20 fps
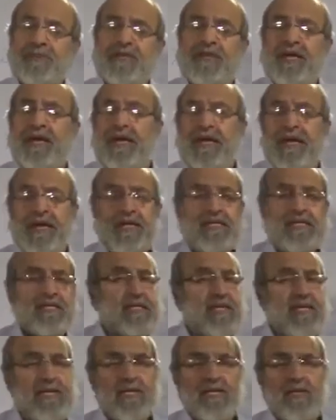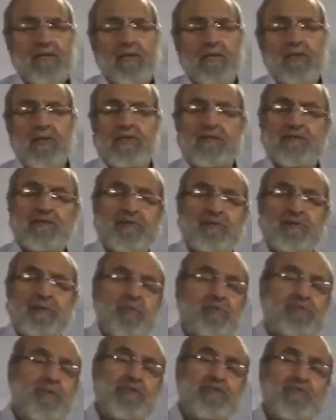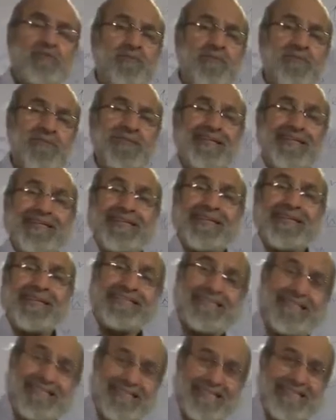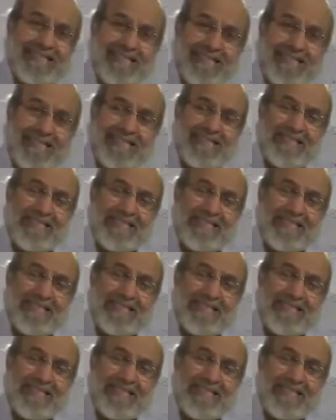They can take one of the three possible cases